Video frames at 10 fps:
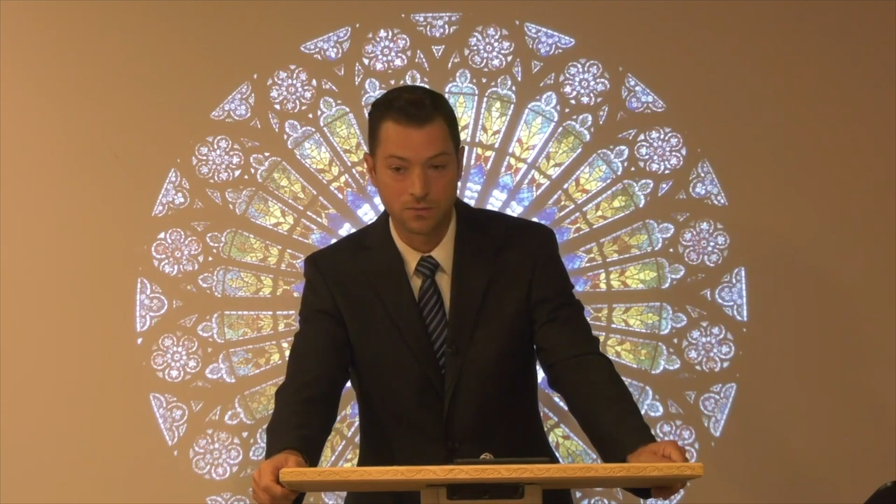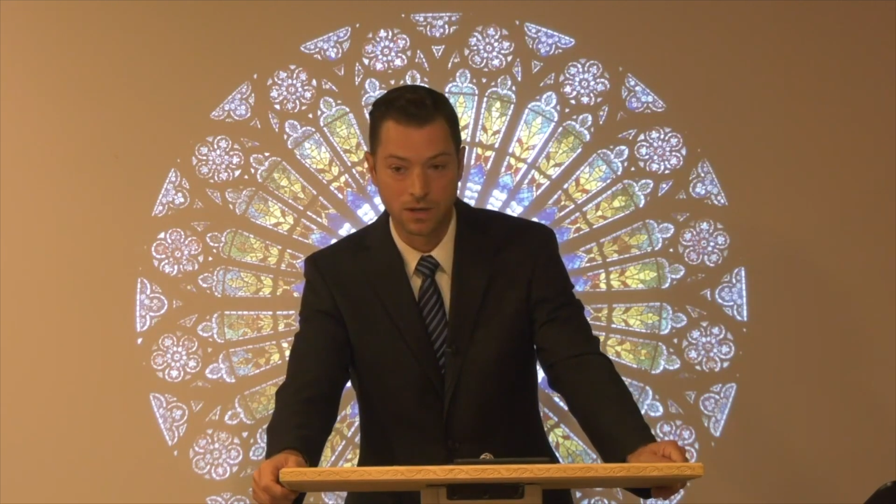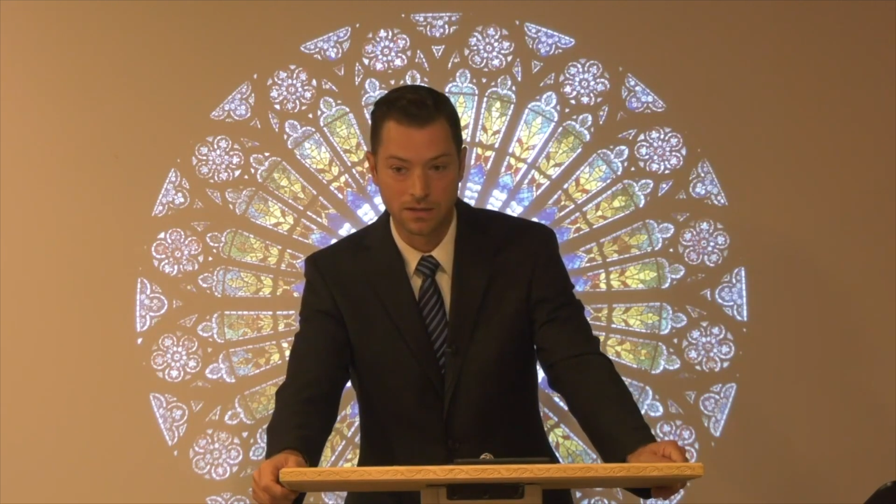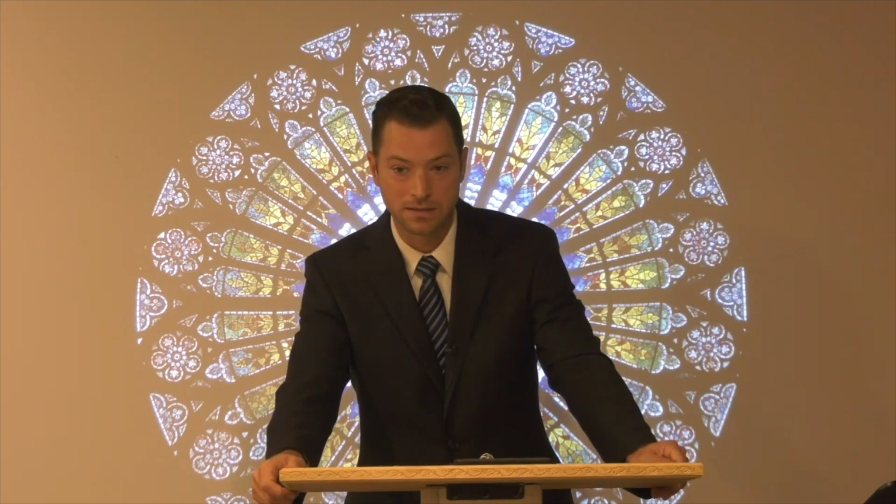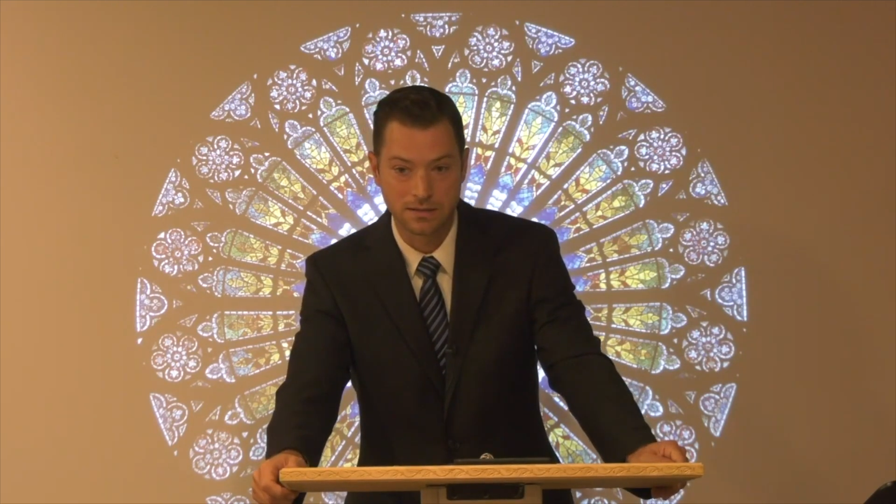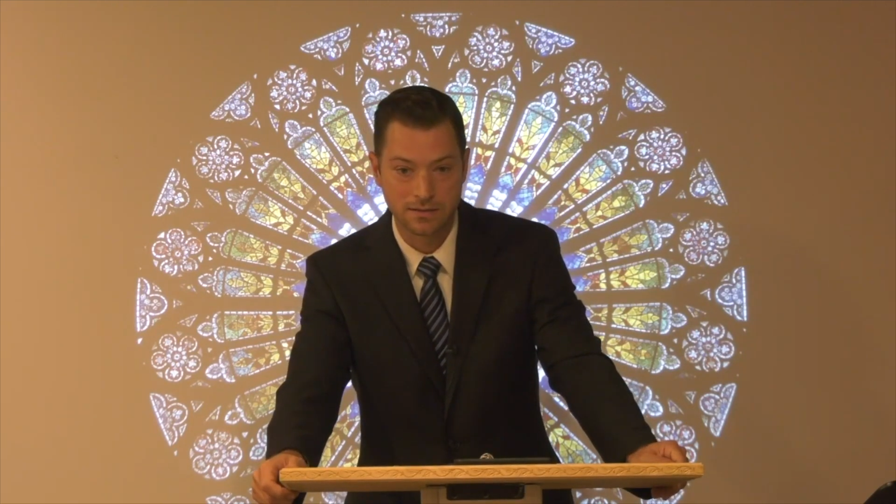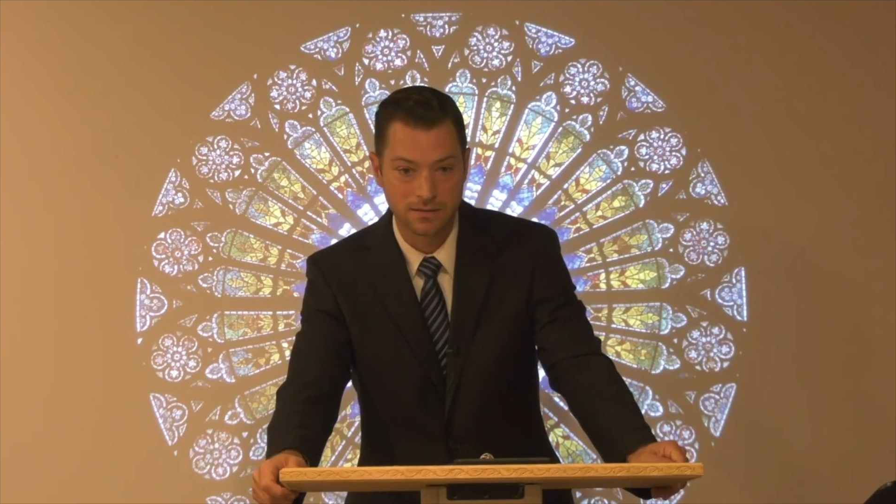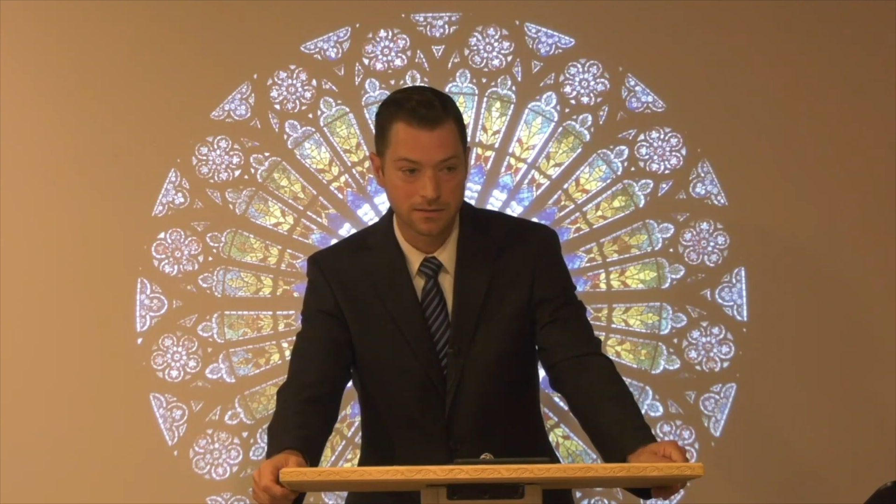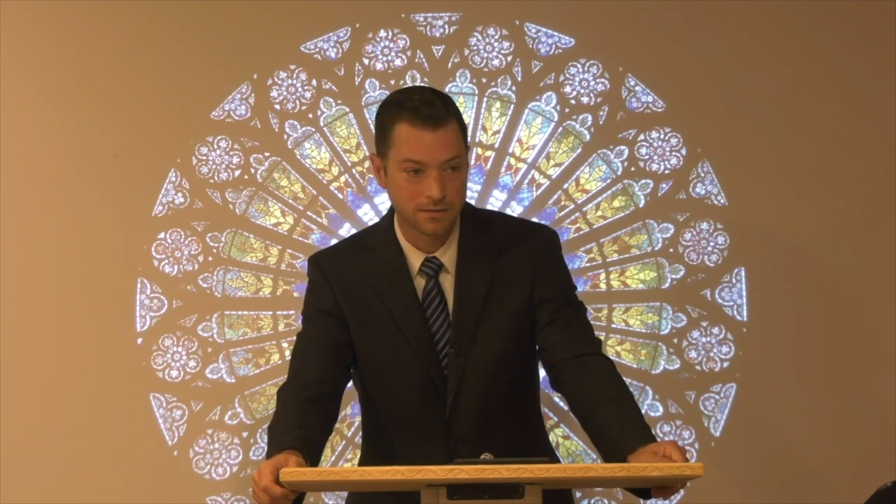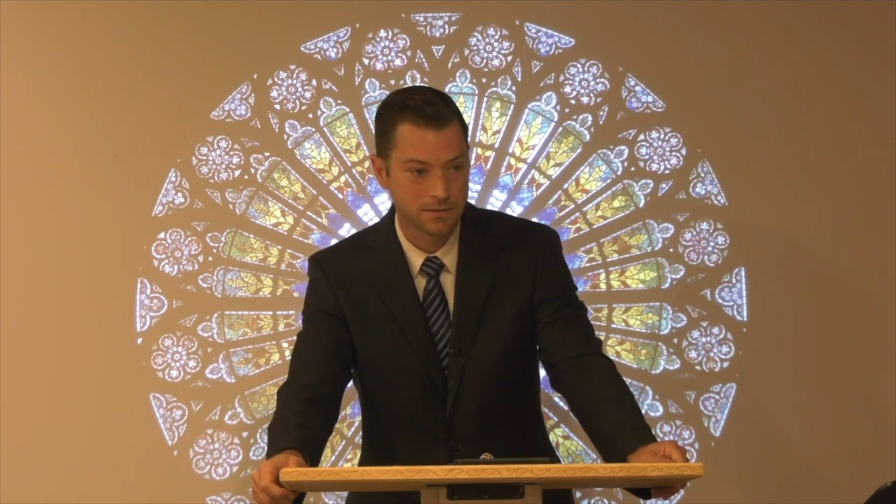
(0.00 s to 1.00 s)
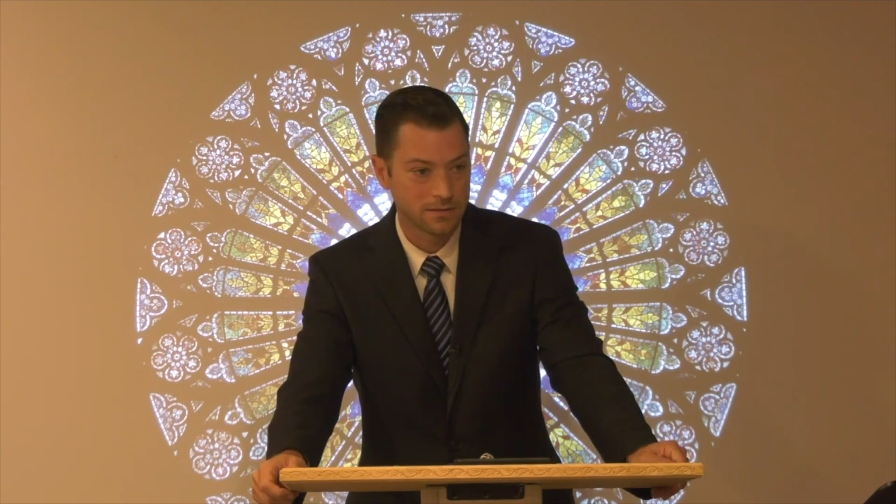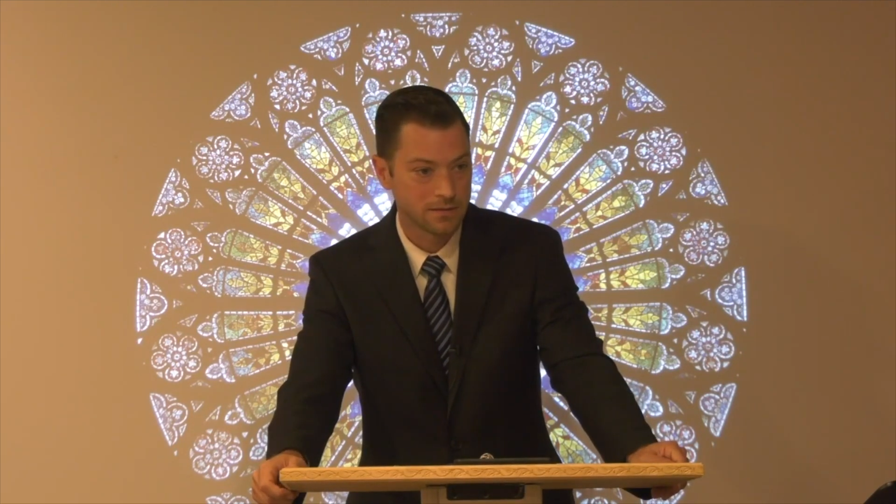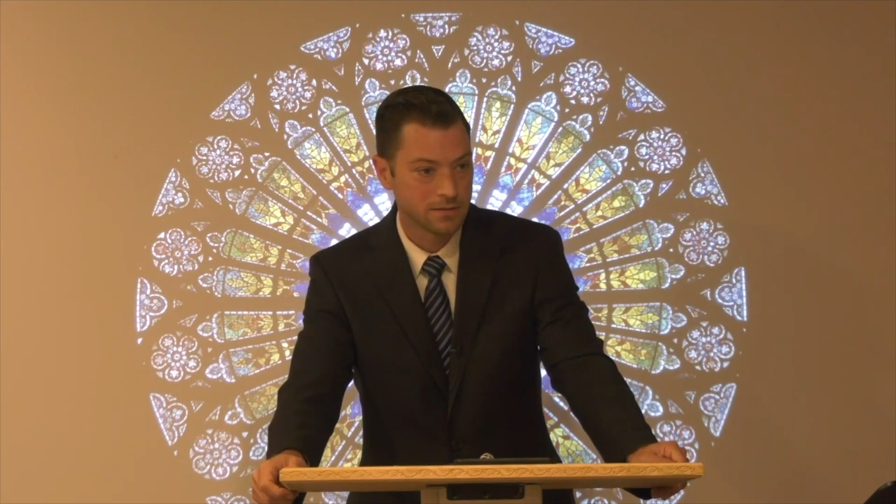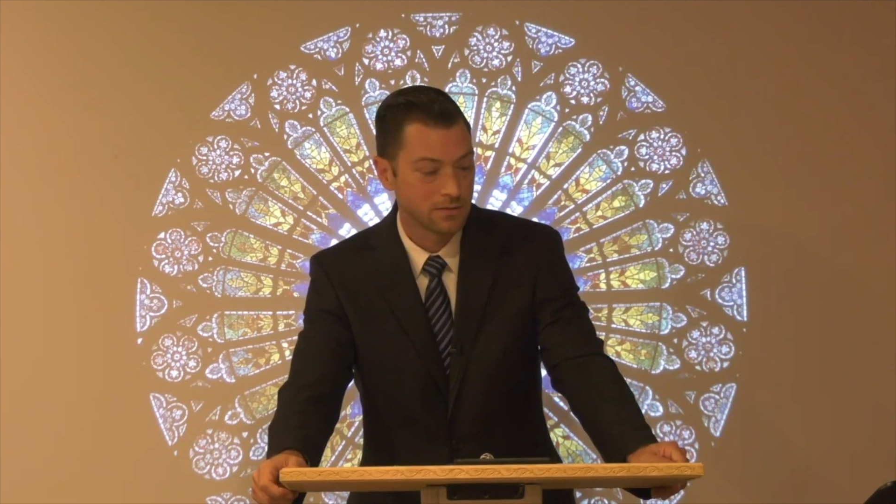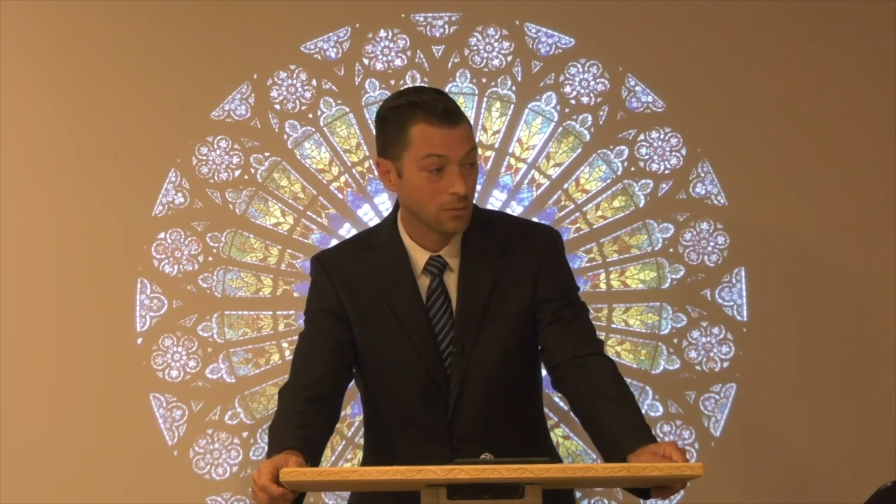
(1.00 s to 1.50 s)
was.
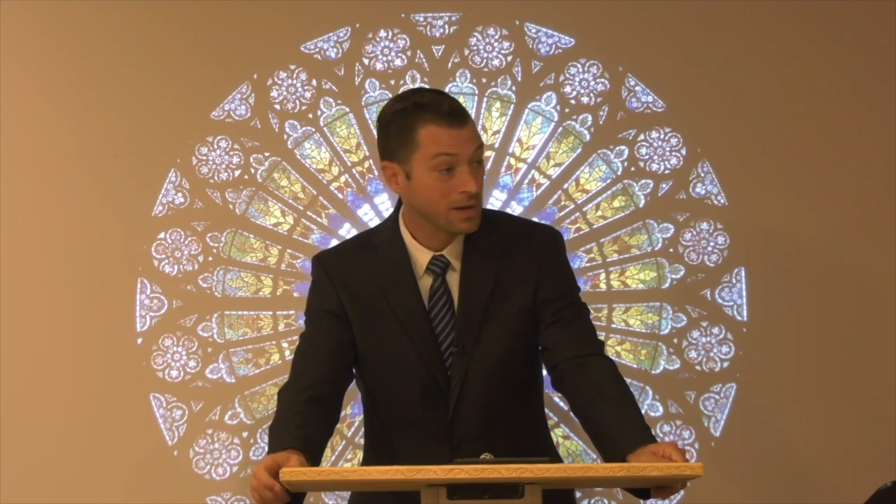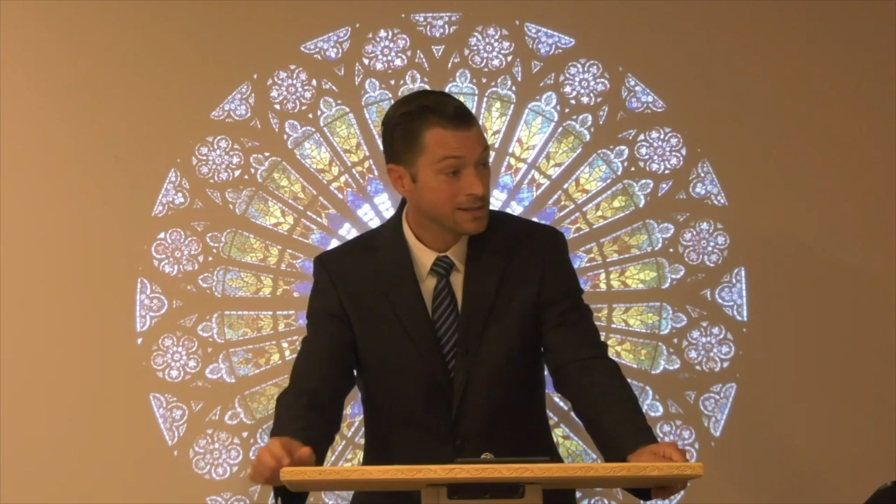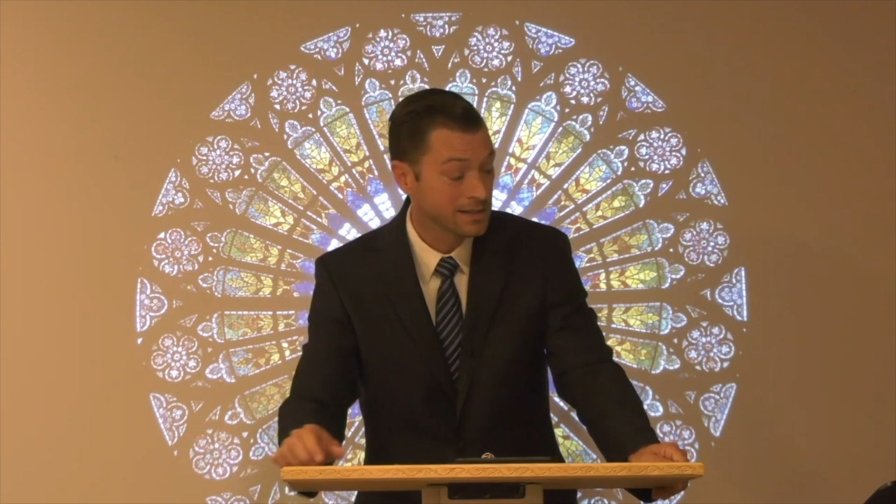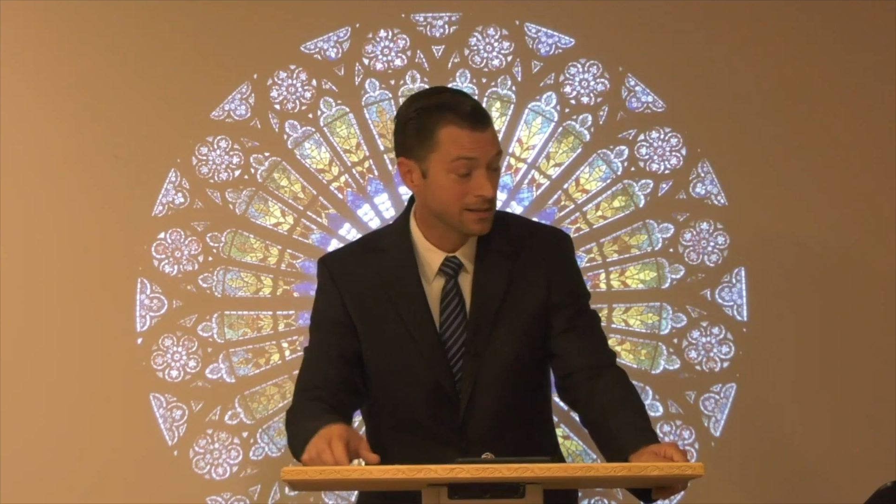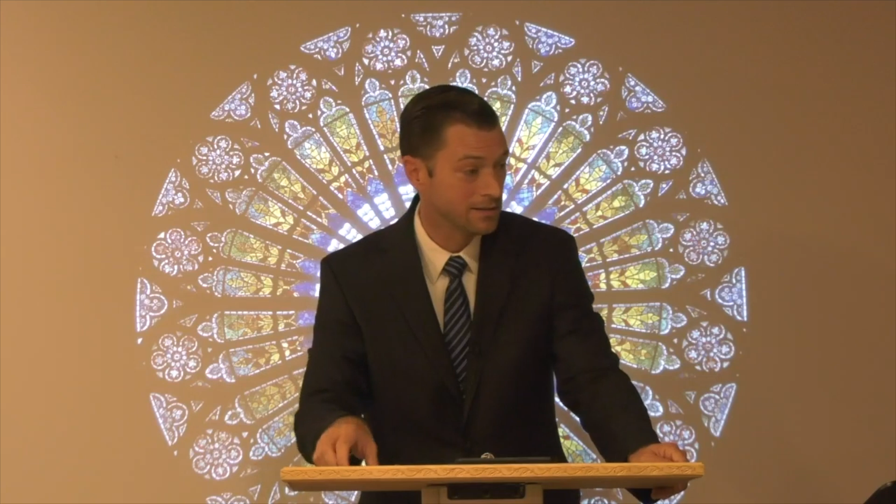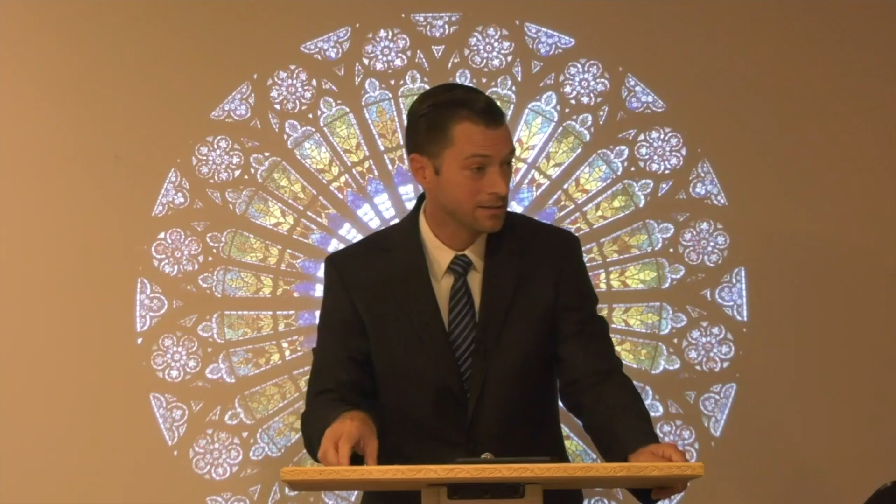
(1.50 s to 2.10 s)
What is it?